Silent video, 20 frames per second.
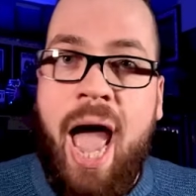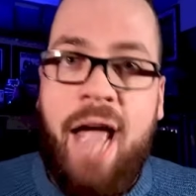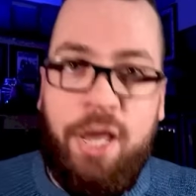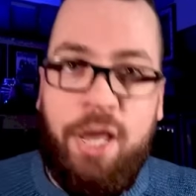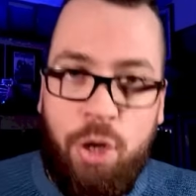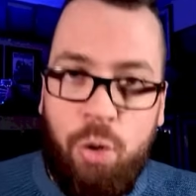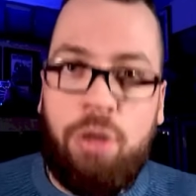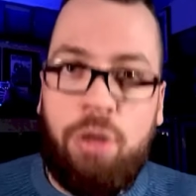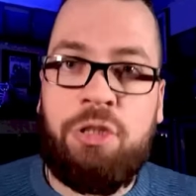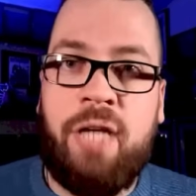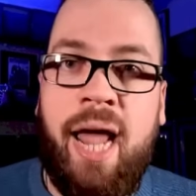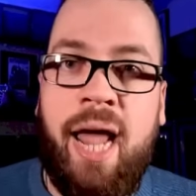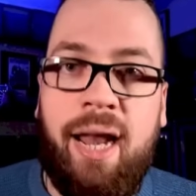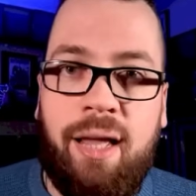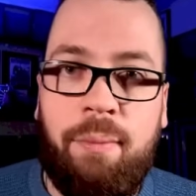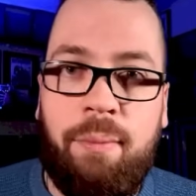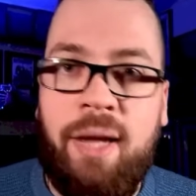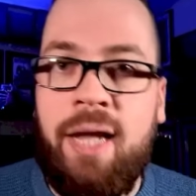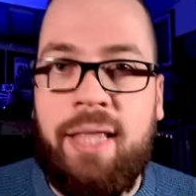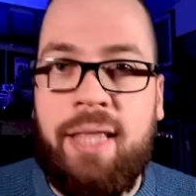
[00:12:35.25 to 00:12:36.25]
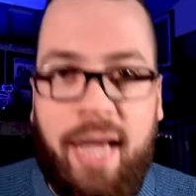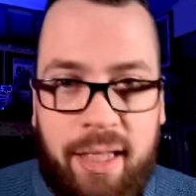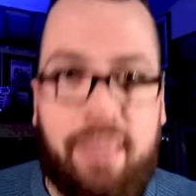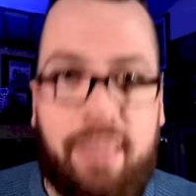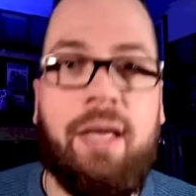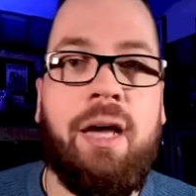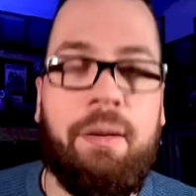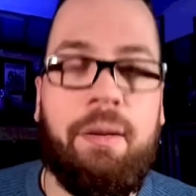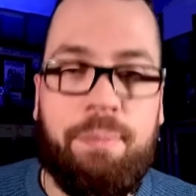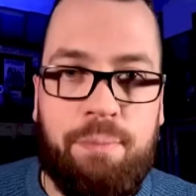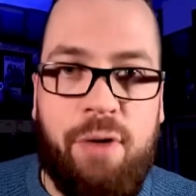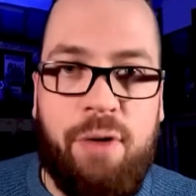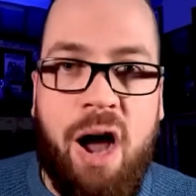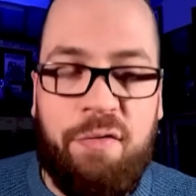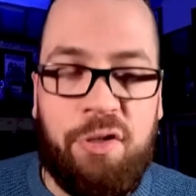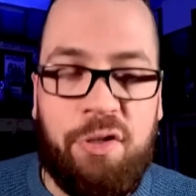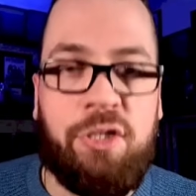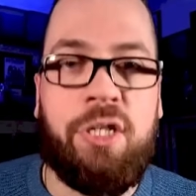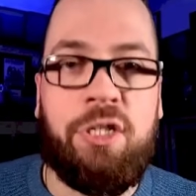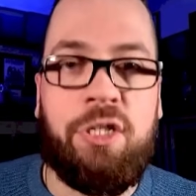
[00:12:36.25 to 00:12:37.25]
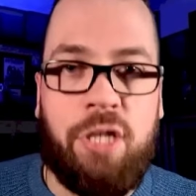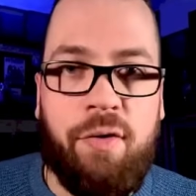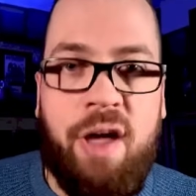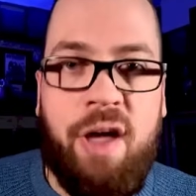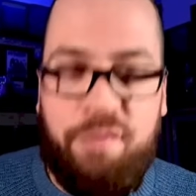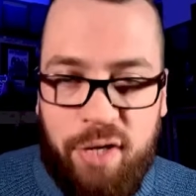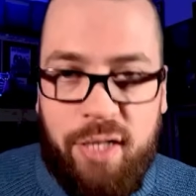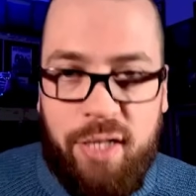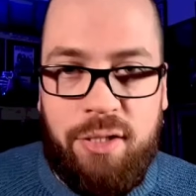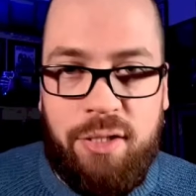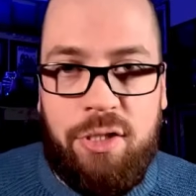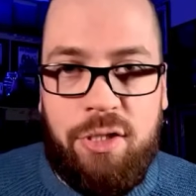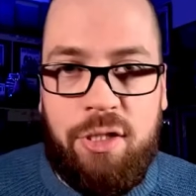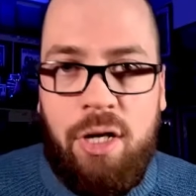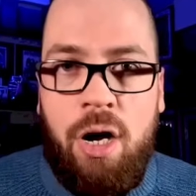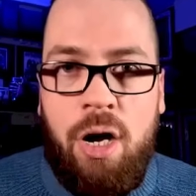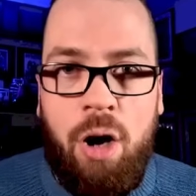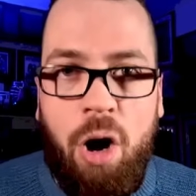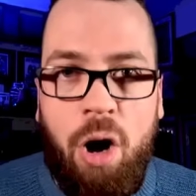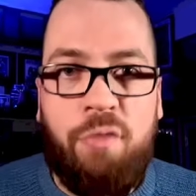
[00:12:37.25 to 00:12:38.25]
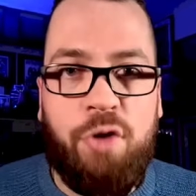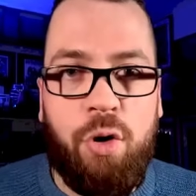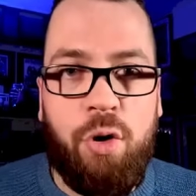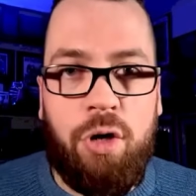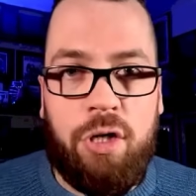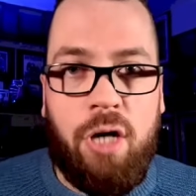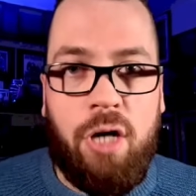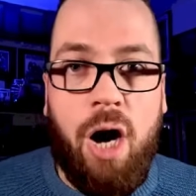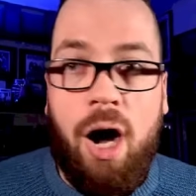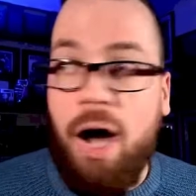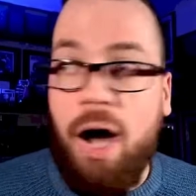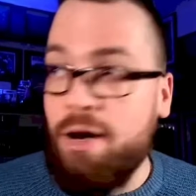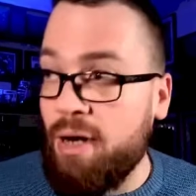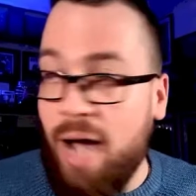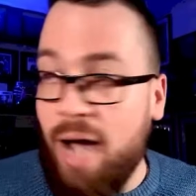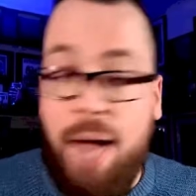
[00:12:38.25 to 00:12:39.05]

And you're telling me that the prophecies are evidence of your God.